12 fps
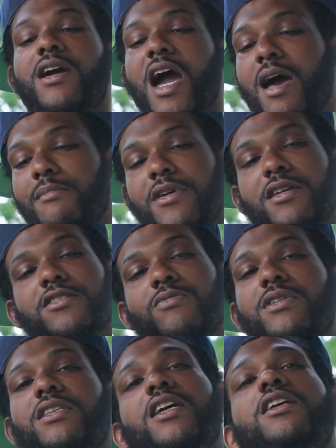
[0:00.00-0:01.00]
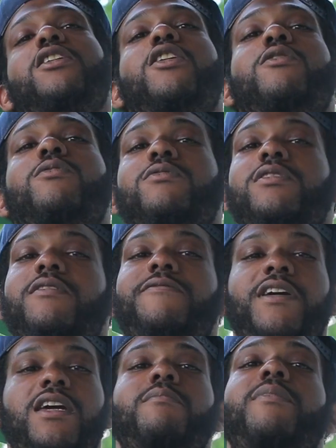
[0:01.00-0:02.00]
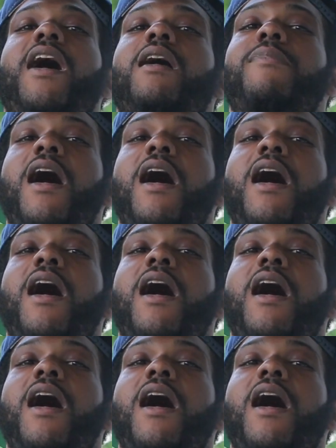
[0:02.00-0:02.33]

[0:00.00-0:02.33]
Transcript: Comments, we need those. Feedback,